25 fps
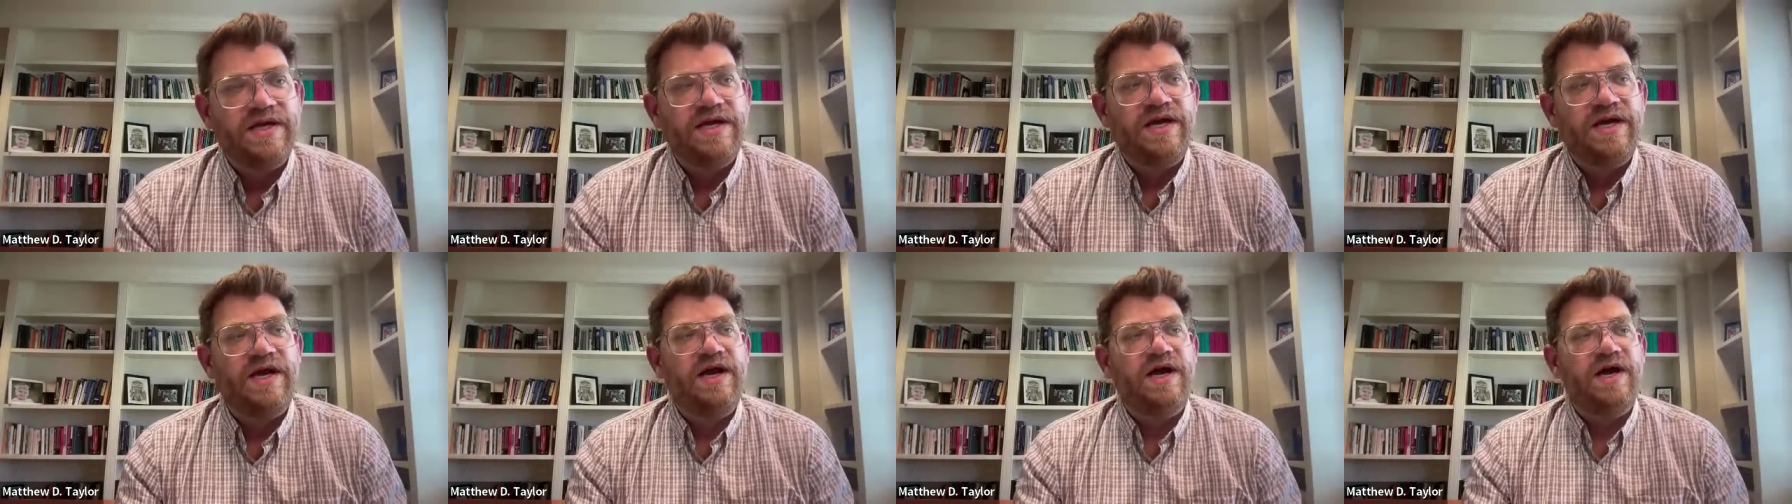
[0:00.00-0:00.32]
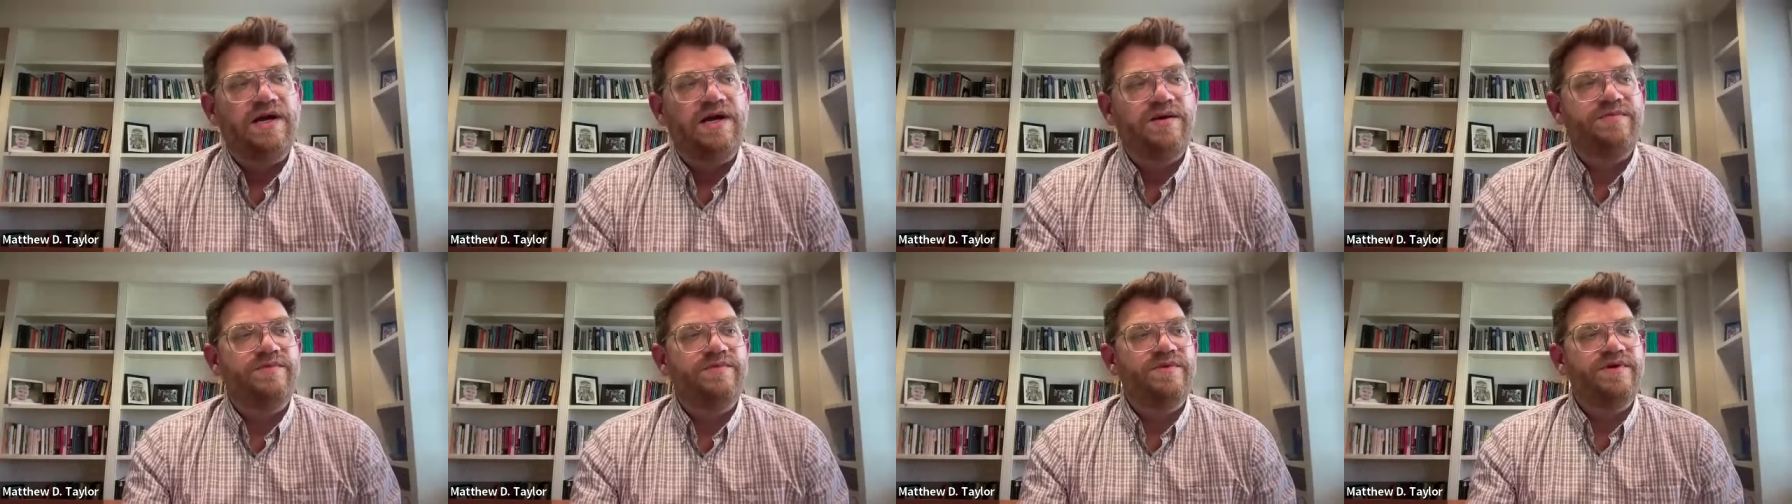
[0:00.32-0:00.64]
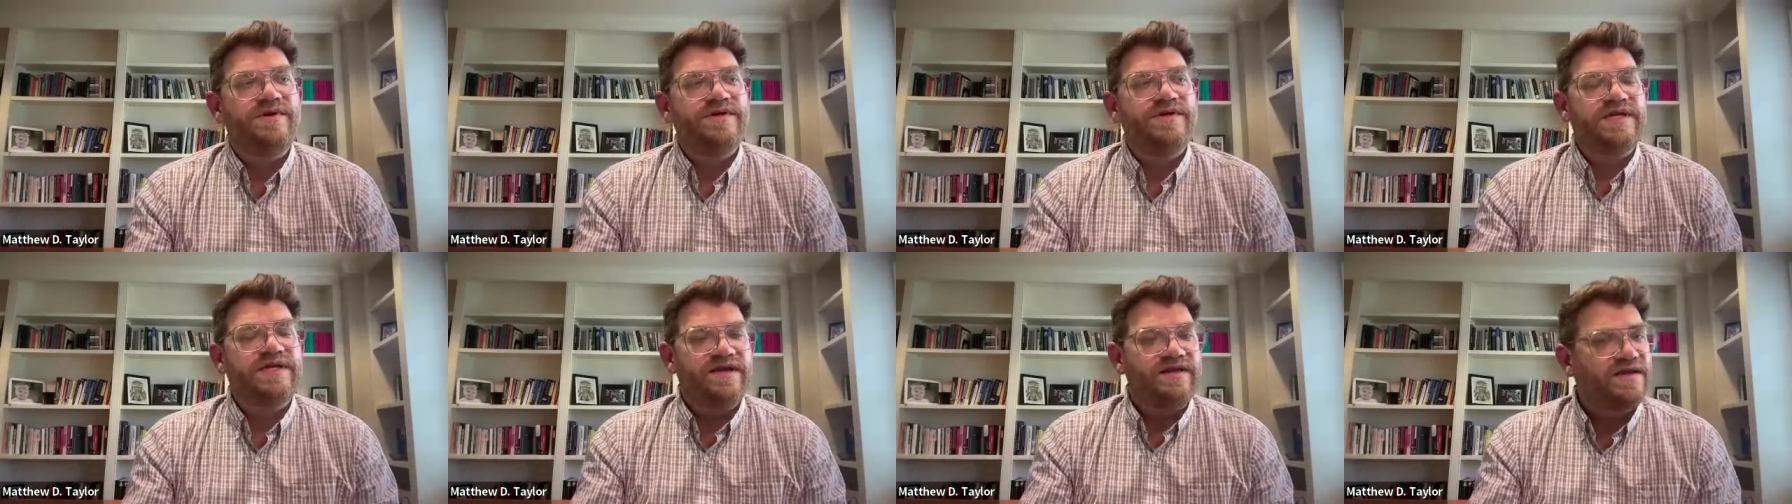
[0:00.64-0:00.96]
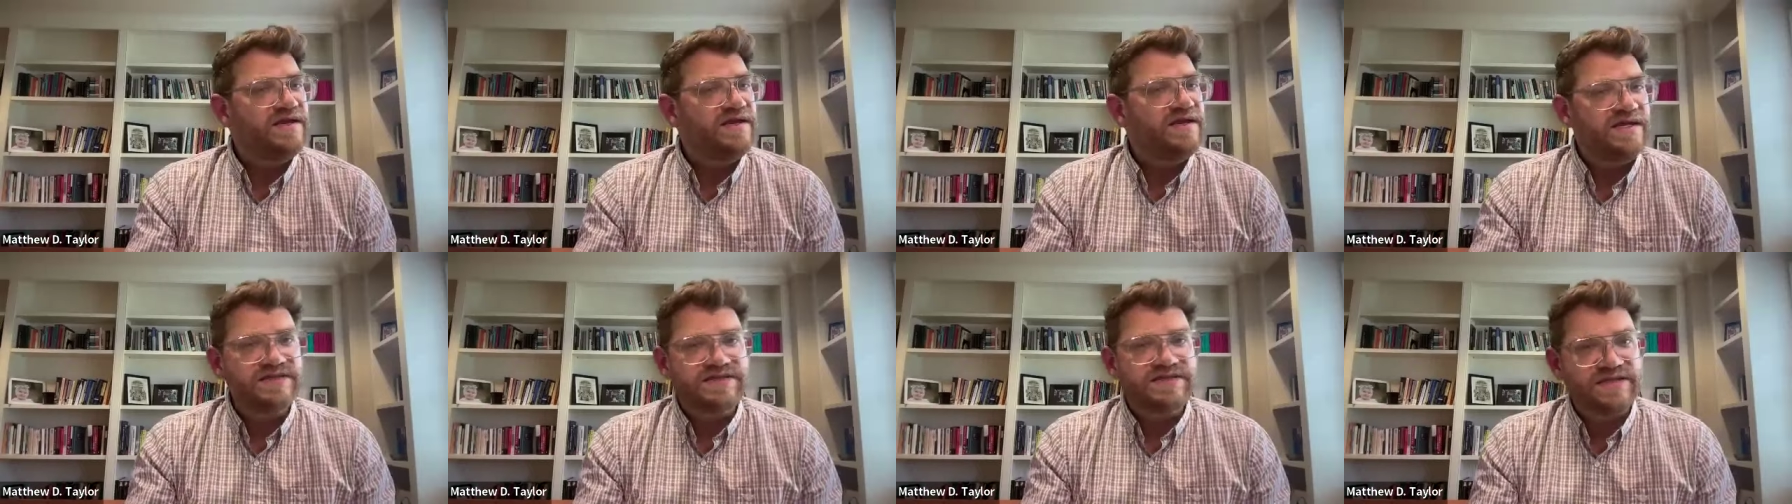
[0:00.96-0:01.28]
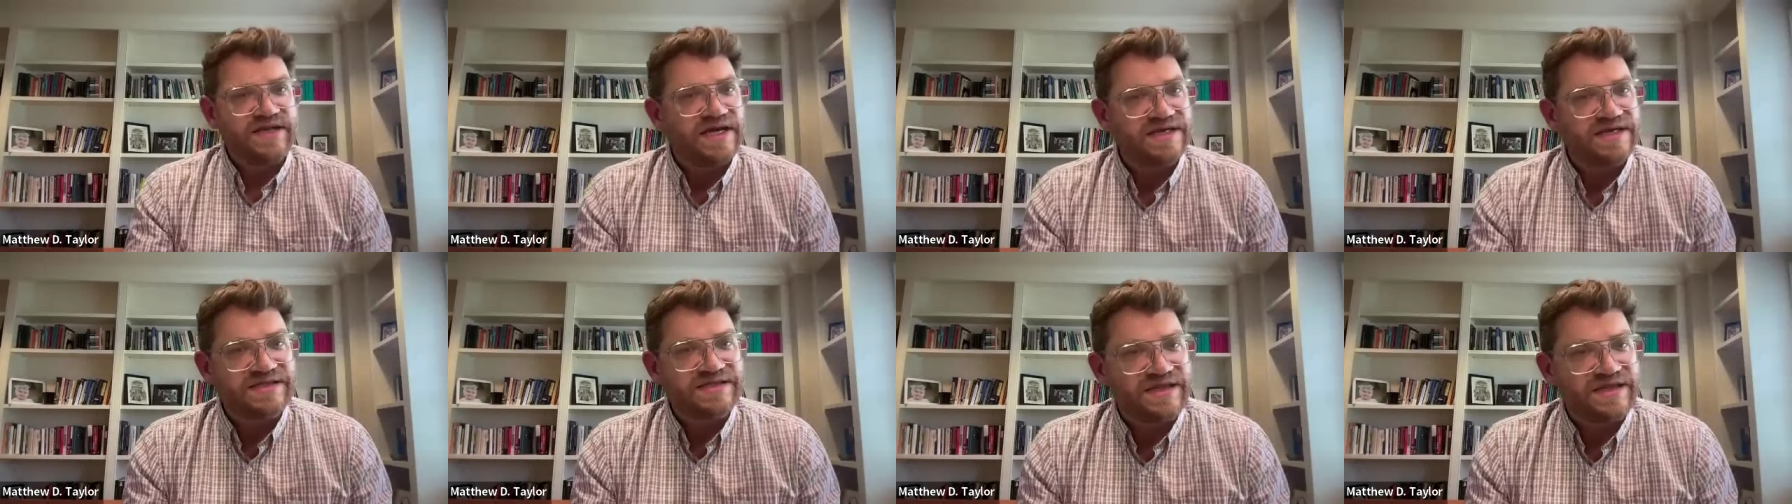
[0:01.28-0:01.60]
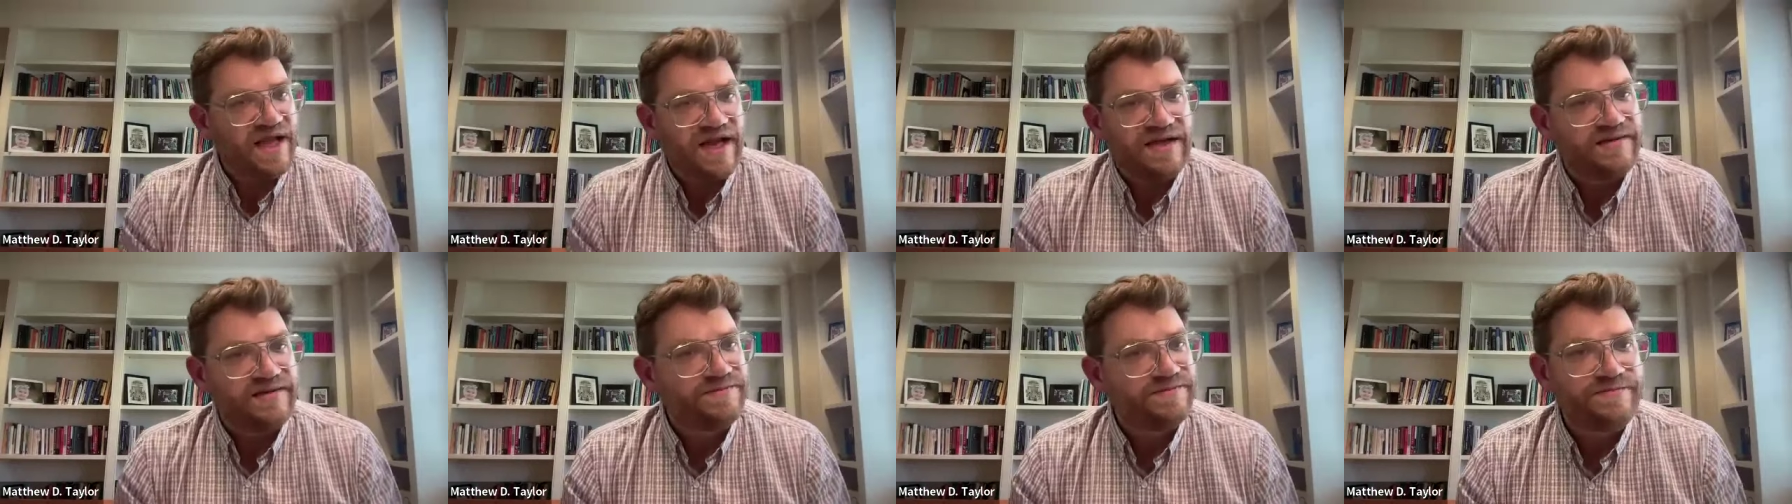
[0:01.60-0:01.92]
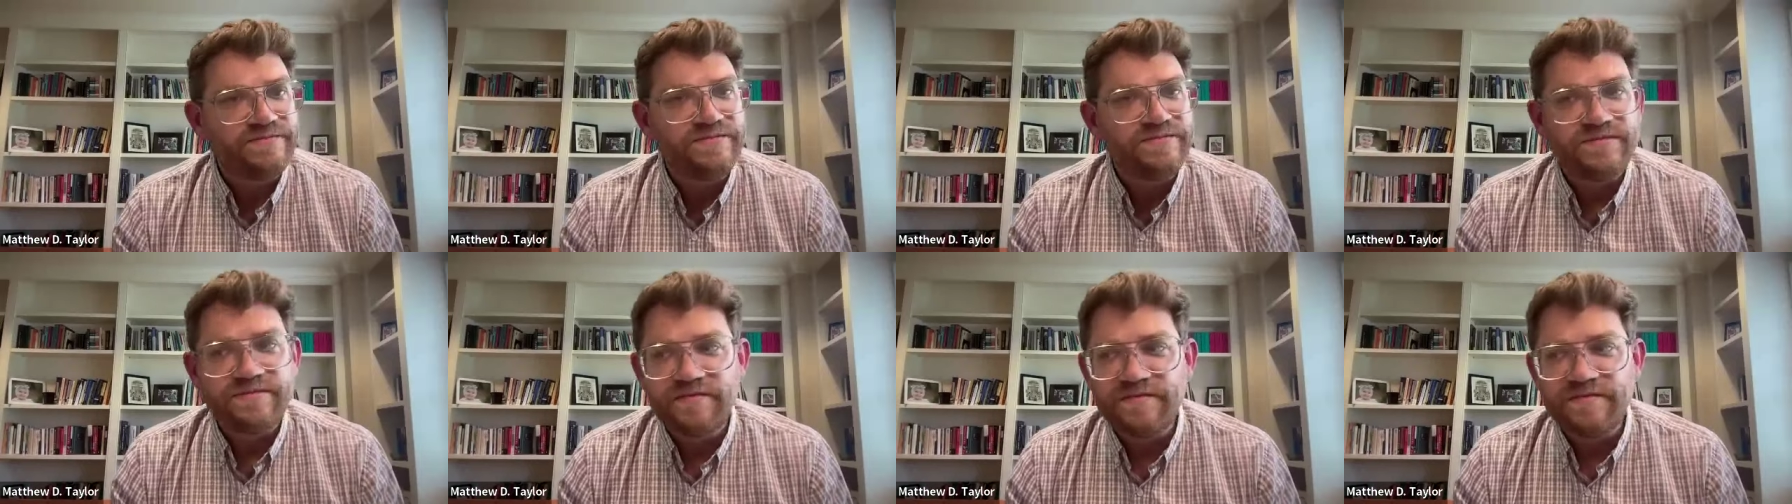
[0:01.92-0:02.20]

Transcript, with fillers: um, that I think has has led